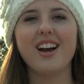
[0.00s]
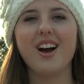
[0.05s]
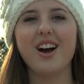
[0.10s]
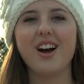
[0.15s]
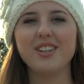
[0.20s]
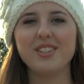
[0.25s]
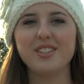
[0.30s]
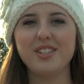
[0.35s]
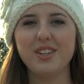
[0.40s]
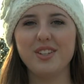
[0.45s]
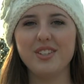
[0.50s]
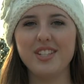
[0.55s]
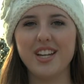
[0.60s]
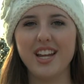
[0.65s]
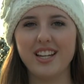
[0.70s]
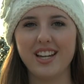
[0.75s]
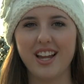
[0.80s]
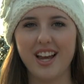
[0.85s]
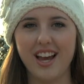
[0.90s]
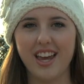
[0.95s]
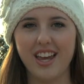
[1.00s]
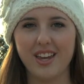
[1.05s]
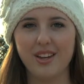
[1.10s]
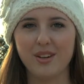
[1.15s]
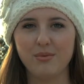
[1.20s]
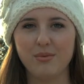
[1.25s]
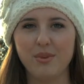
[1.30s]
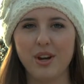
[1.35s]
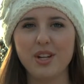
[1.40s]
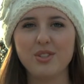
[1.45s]
On Tuesday night,
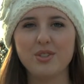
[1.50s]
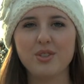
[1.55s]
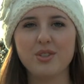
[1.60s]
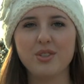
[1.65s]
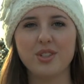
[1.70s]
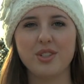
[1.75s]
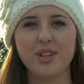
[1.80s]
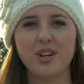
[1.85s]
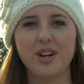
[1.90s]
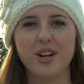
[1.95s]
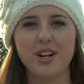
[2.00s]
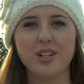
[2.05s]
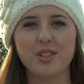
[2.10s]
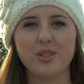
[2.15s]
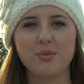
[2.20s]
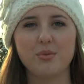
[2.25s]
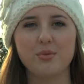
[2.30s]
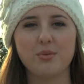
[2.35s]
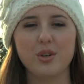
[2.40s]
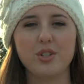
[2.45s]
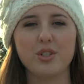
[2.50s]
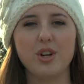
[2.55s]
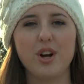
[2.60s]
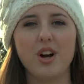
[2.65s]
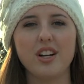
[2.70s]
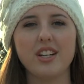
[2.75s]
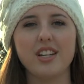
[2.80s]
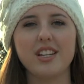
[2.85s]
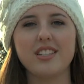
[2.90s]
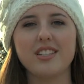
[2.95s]
racial slurs were
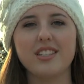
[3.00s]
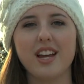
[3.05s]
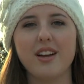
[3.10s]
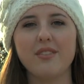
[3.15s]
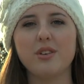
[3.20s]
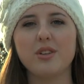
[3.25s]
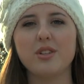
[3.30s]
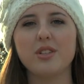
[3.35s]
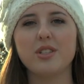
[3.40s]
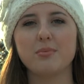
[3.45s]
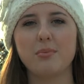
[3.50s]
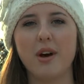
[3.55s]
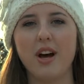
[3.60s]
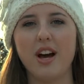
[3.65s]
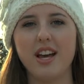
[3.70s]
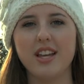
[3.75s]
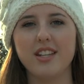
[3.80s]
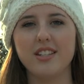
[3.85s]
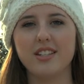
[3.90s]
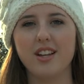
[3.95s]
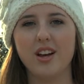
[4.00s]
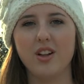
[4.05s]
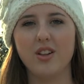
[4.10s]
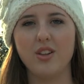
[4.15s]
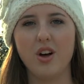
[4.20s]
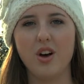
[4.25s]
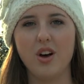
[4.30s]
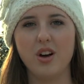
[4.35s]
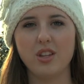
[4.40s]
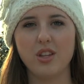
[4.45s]
chalked in several spots
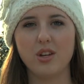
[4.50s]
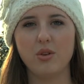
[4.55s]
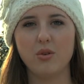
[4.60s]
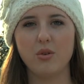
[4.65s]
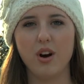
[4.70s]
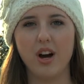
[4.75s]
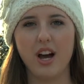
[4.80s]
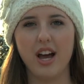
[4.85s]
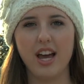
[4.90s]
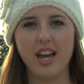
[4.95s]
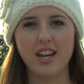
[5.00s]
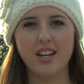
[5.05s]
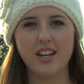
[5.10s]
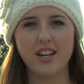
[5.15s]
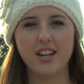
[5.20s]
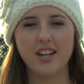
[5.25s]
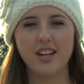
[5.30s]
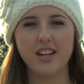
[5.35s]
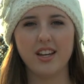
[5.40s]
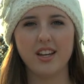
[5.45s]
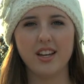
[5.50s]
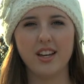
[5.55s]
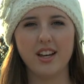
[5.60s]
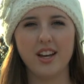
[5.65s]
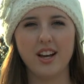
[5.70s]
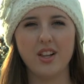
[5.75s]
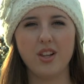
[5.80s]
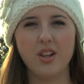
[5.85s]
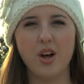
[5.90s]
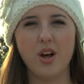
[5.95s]
along the quad,
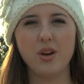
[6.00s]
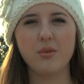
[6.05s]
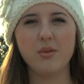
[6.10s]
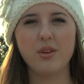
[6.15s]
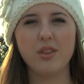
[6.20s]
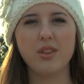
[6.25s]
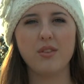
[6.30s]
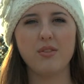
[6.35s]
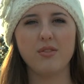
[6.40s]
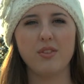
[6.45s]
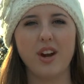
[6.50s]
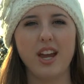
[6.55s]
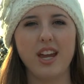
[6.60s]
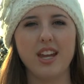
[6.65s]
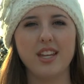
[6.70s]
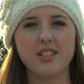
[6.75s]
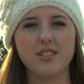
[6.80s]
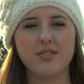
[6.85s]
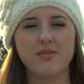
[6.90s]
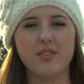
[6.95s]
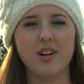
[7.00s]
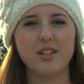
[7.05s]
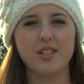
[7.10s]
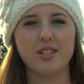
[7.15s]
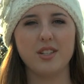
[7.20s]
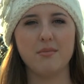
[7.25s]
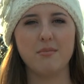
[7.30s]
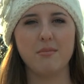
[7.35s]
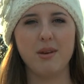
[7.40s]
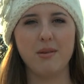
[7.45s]
along with the phrase
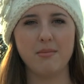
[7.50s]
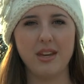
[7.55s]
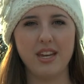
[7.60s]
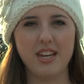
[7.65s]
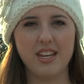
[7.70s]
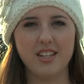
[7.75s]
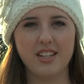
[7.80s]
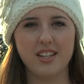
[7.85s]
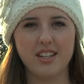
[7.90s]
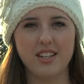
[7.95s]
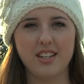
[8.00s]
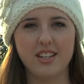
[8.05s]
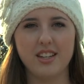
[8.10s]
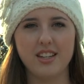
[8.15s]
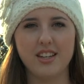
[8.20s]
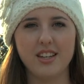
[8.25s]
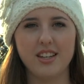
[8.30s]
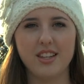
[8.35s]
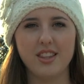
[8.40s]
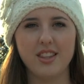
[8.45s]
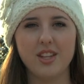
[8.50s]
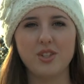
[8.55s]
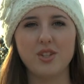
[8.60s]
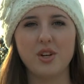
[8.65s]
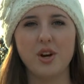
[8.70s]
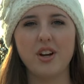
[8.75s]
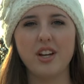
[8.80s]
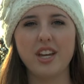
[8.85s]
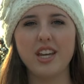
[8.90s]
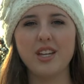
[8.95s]
First Amendment. The
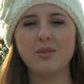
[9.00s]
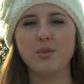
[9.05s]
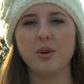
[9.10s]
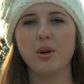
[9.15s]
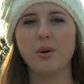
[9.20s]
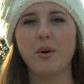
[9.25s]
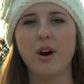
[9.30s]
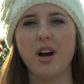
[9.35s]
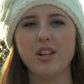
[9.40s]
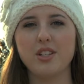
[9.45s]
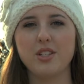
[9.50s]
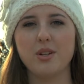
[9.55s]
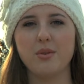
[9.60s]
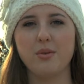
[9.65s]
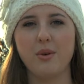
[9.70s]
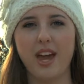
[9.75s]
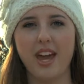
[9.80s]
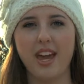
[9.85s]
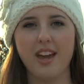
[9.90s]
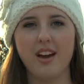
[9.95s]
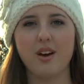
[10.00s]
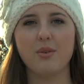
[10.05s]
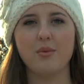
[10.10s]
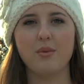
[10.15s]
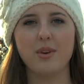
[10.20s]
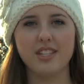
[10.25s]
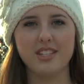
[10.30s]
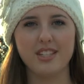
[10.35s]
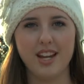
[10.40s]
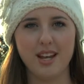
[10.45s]
chalkings were washed away on
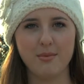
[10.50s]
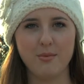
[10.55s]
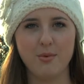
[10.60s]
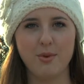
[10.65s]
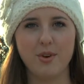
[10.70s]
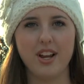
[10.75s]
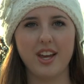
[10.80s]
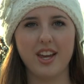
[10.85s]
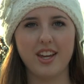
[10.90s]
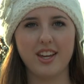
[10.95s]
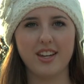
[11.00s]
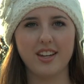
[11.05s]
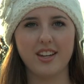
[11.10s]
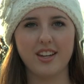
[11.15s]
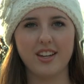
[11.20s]
Wednesday morning.